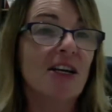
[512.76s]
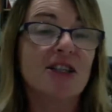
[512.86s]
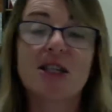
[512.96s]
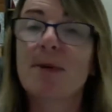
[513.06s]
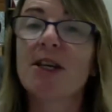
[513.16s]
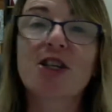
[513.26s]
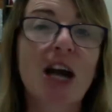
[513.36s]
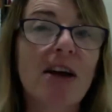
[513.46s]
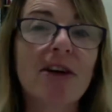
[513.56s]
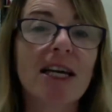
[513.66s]
just by
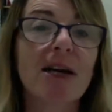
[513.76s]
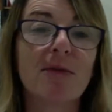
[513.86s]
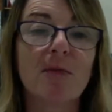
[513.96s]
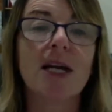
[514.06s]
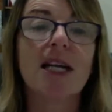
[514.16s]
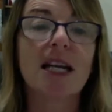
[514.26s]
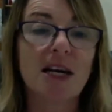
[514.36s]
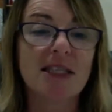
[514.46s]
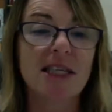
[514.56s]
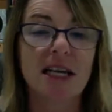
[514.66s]
sharing it with
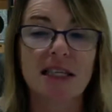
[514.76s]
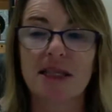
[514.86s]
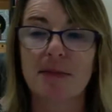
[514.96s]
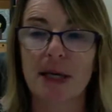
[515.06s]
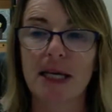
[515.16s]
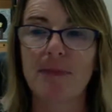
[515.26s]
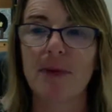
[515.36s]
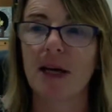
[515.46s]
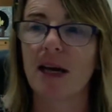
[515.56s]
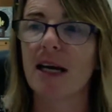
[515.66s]
lots and lots of
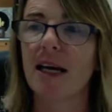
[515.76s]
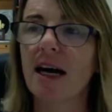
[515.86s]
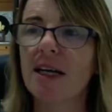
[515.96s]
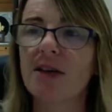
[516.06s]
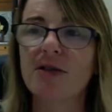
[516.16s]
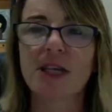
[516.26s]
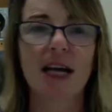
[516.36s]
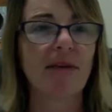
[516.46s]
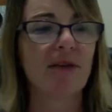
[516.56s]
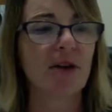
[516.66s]
people. And I don't
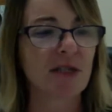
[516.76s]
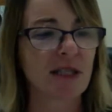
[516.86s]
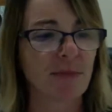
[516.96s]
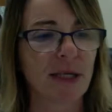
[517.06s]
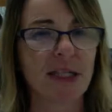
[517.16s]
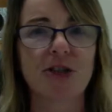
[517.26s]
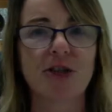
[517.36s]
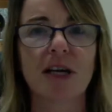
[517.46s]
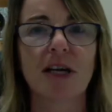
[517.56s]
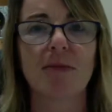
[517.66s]
have you as a
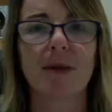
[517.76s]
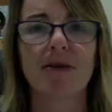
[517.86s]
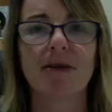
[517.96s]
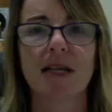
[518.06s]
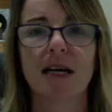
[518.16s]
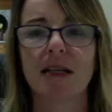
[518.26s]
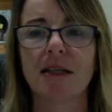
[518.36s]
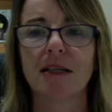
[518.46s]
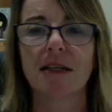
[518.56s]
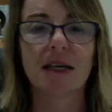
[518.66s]
picture here, Maricel.
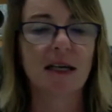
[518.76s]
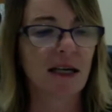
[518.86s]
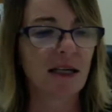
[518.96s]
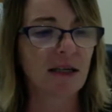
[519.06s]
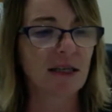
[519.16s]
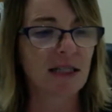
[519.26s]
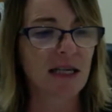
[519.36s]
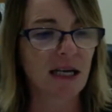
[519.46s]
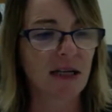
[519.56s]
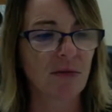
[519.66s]
Hang on a
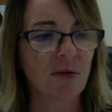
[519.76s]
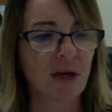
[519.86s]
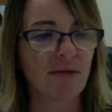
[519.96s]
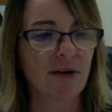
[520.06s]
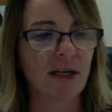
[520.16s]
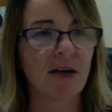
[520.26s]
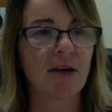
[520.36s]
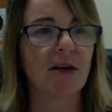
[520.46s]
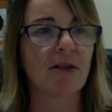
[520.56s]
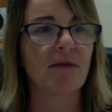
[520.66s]
sec. Why have I not
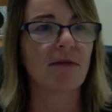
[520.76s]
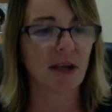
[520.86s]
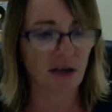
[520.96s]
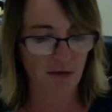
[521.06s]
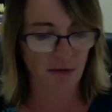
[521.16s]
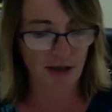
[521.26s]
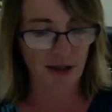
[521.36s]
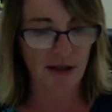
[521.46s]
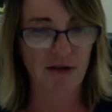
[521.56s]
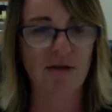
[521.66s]
got the video on
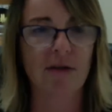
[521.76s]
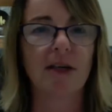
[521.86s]
here?